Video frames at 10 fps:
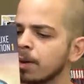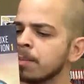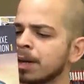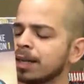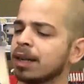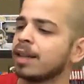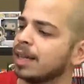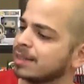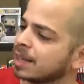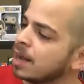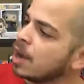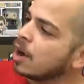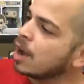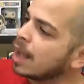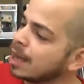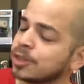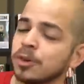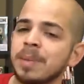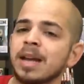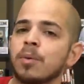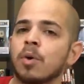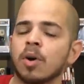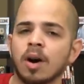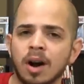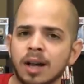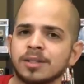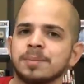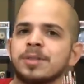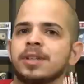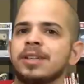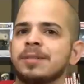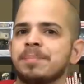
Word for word: But nonetheless, X-O Manowar, awesome series.